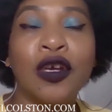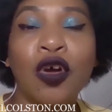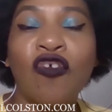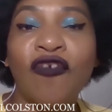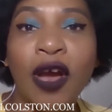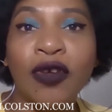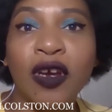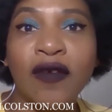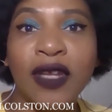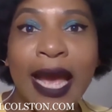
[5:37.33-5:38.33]

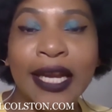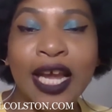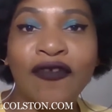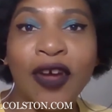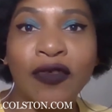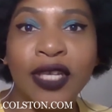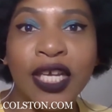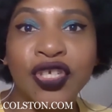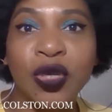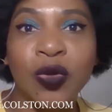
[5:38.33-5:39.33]
co-founder of the Act Now
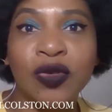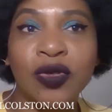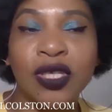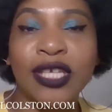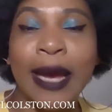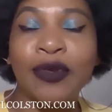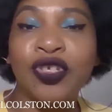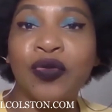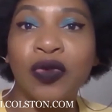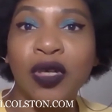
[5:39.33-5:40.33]
Foundation, which was
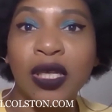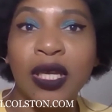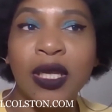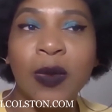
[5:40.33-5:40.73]
established in Brooklyn.